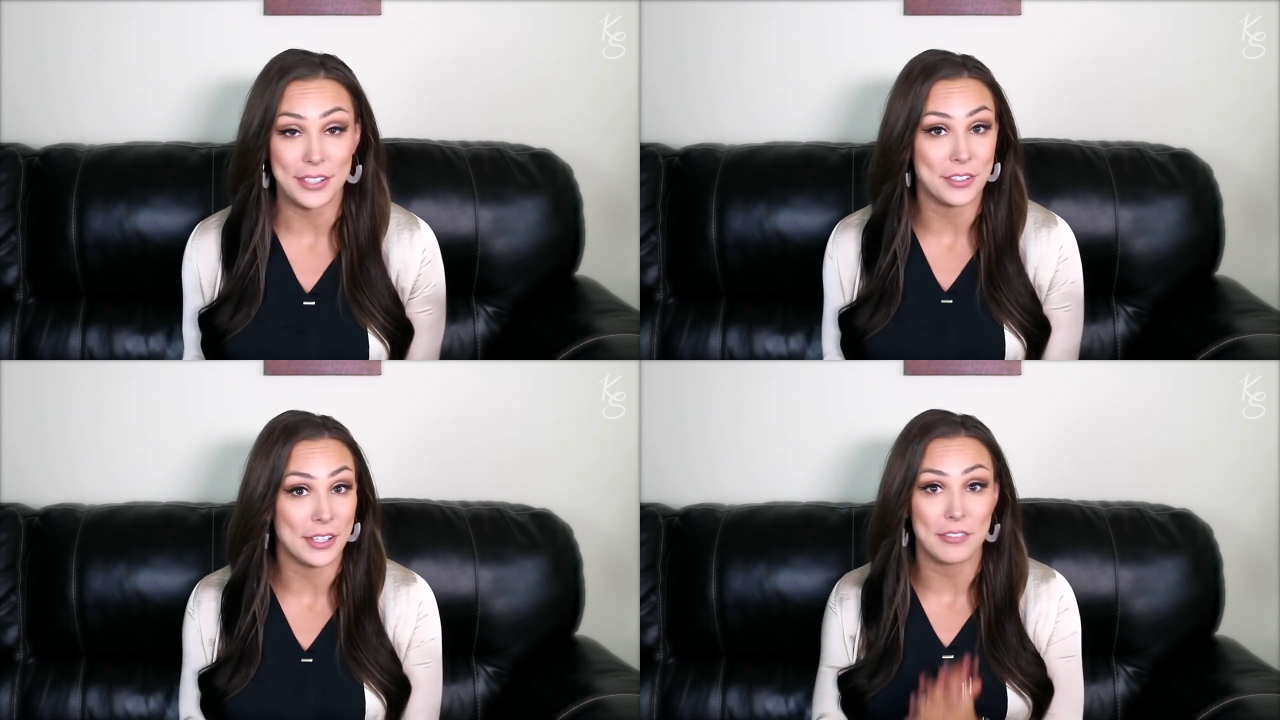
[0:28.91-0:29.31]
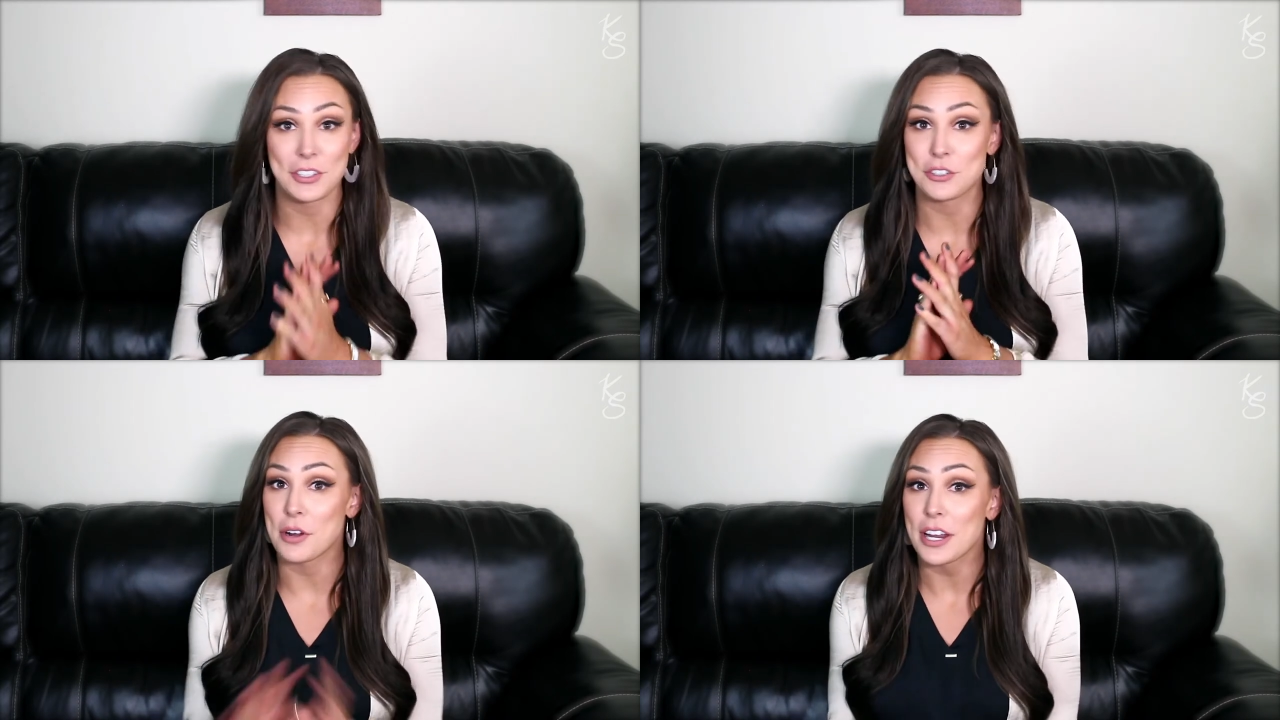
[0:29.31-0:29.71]
so they have
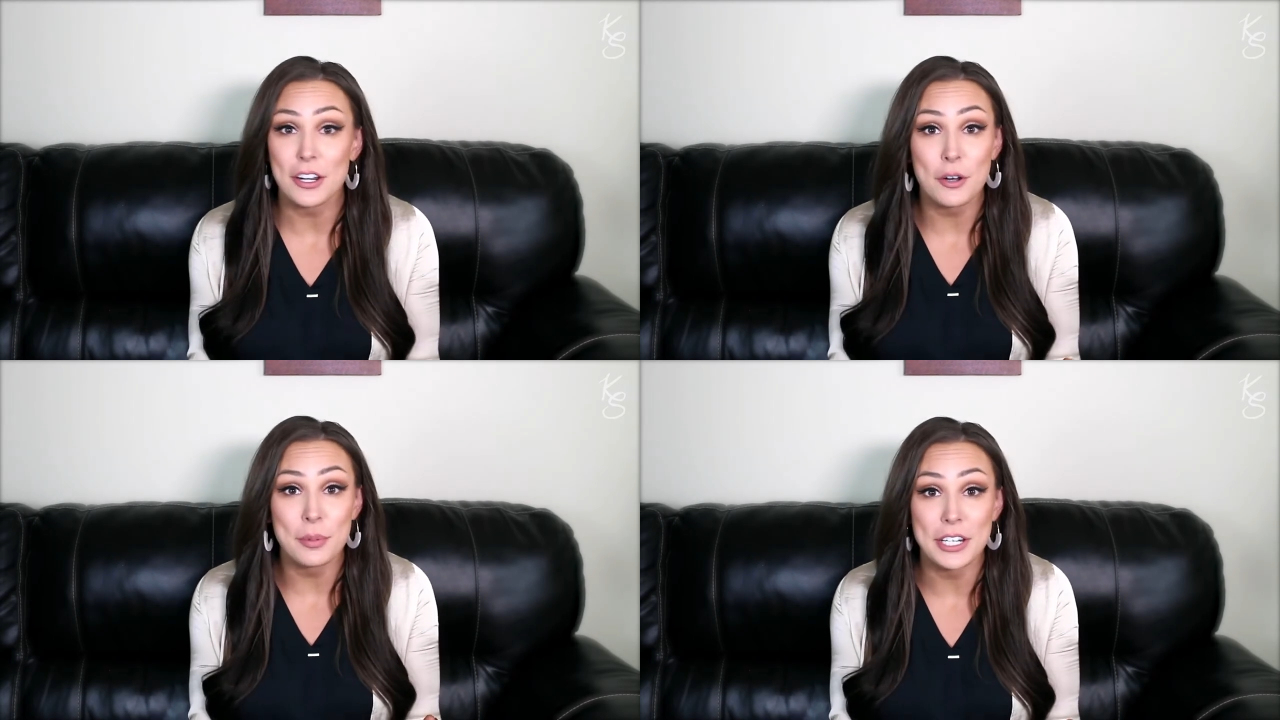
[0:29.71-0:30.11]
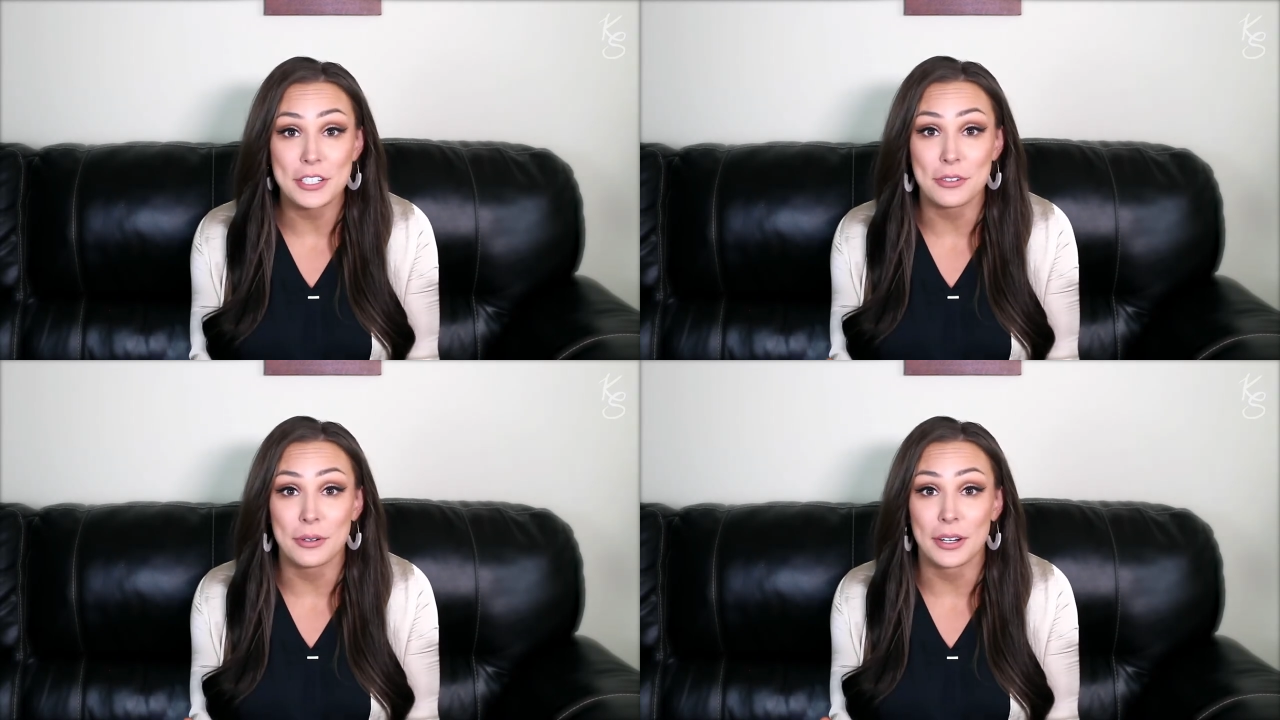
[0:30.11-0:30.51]
this grand opening
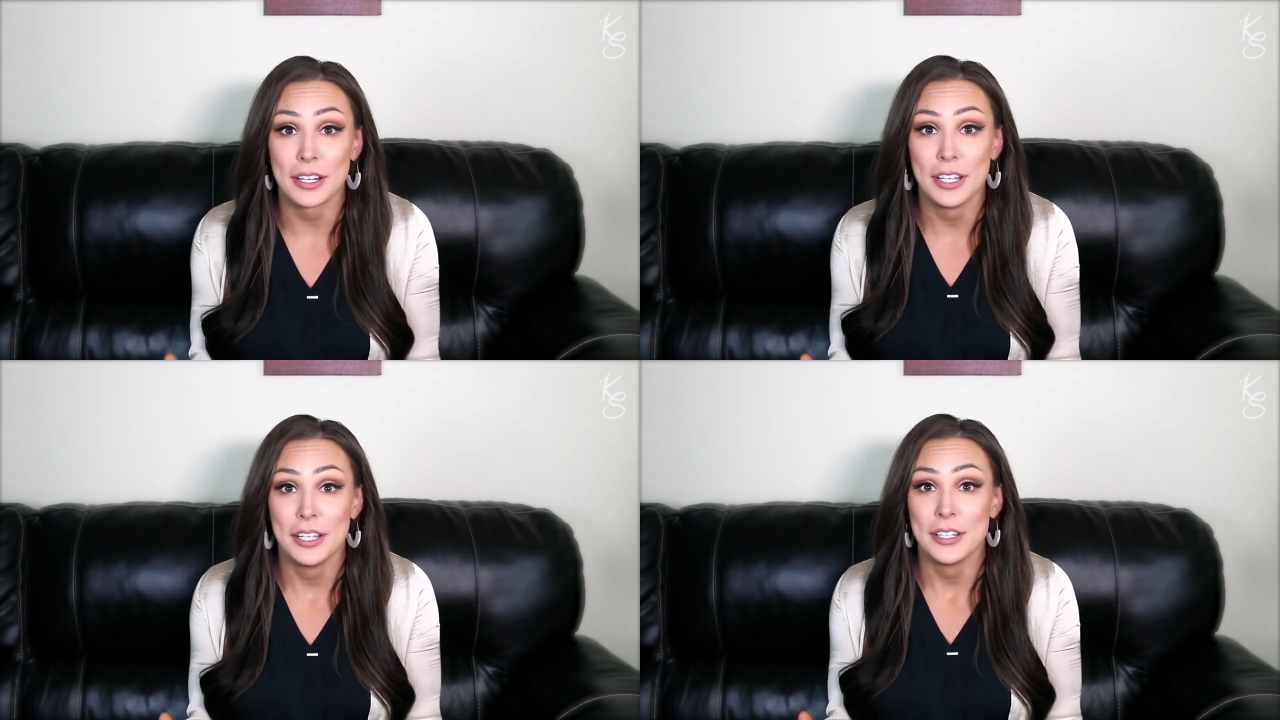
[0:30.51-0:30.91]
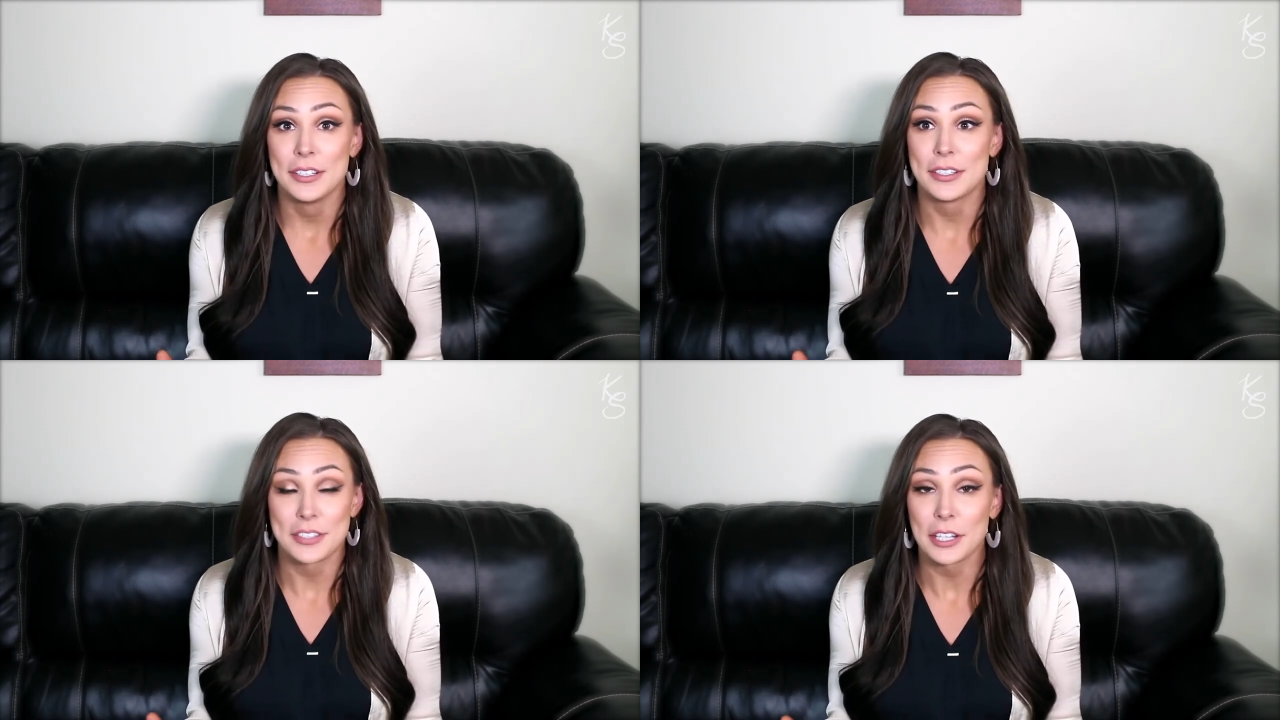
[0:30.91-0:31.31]
tour
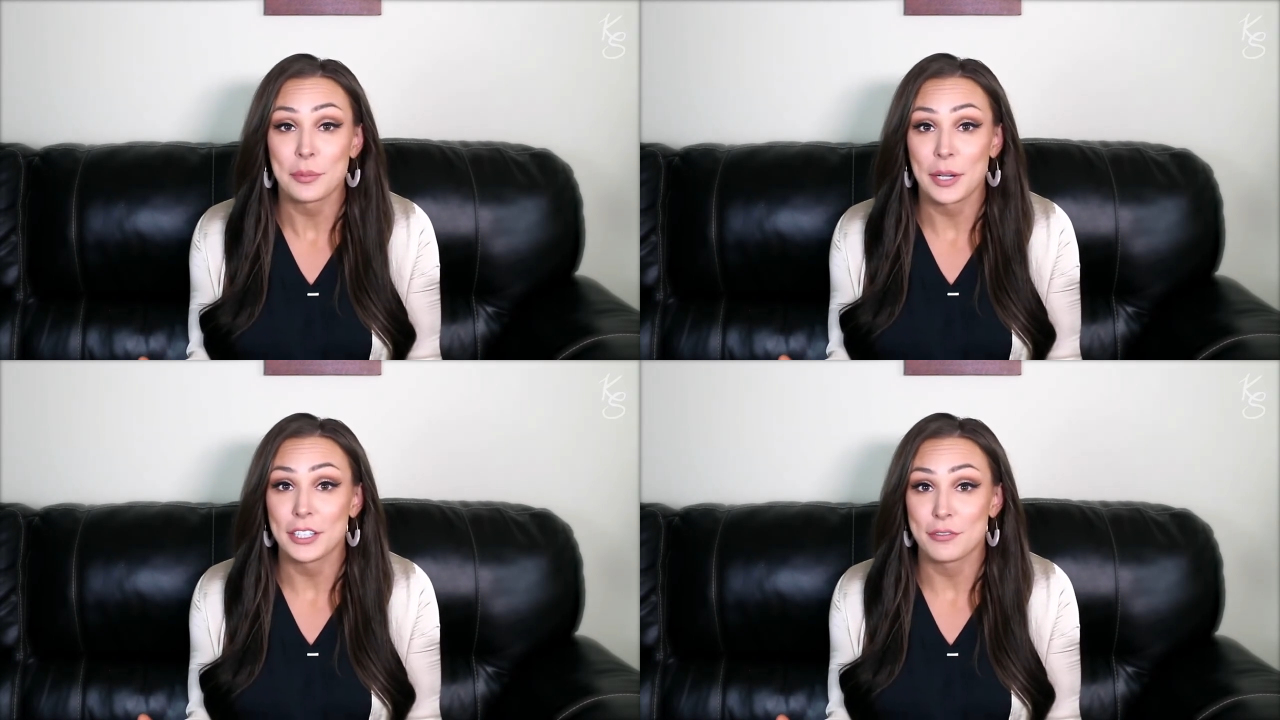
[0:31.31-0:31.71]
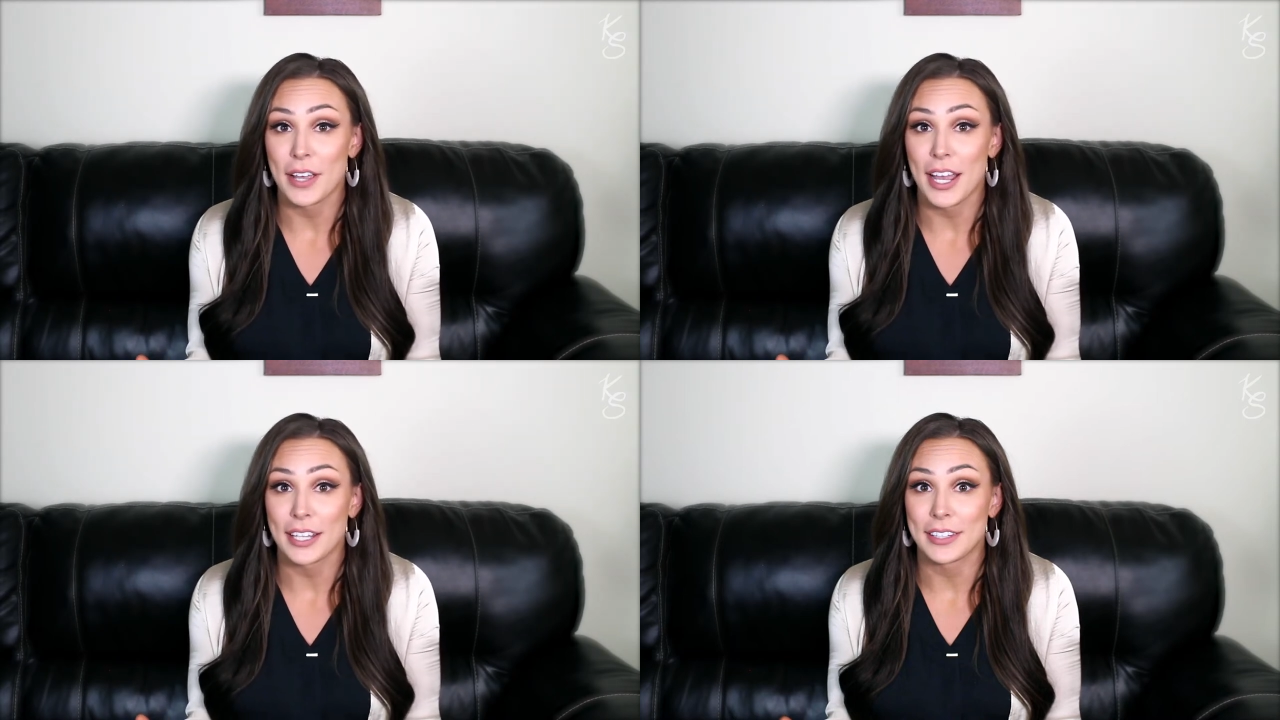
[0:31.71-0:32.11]
to celebrate the
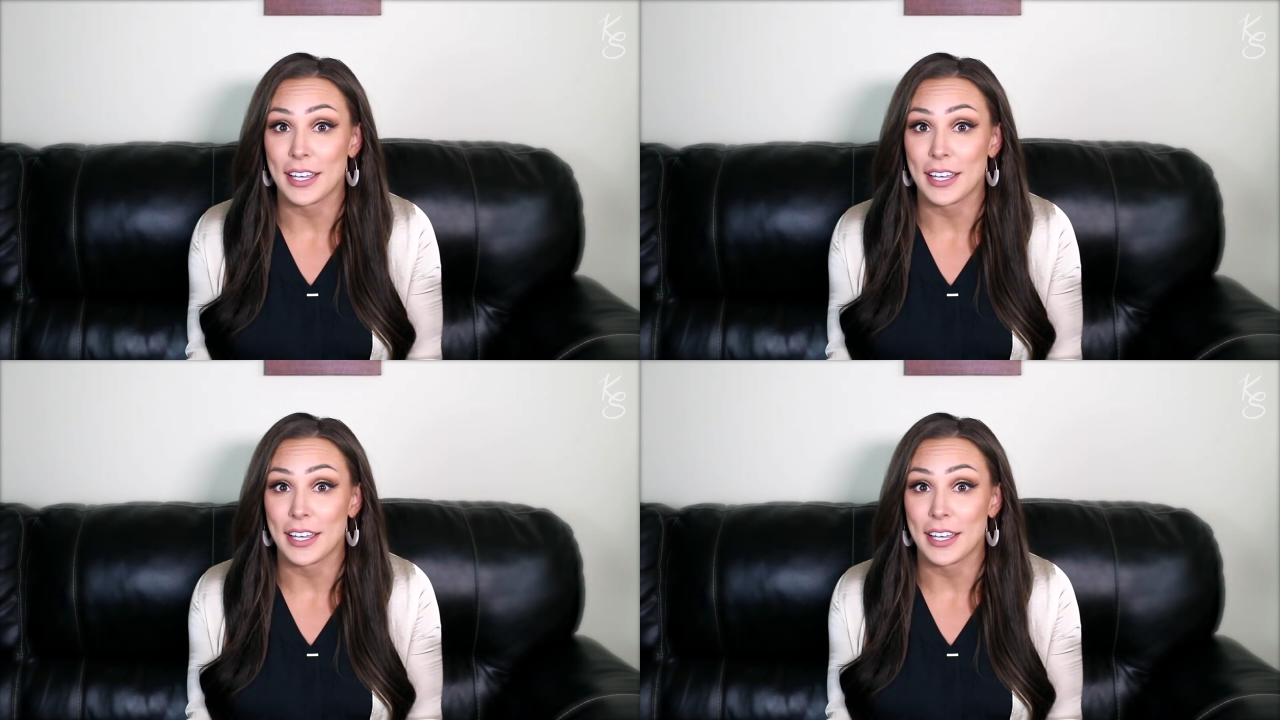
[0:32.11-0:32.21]
fact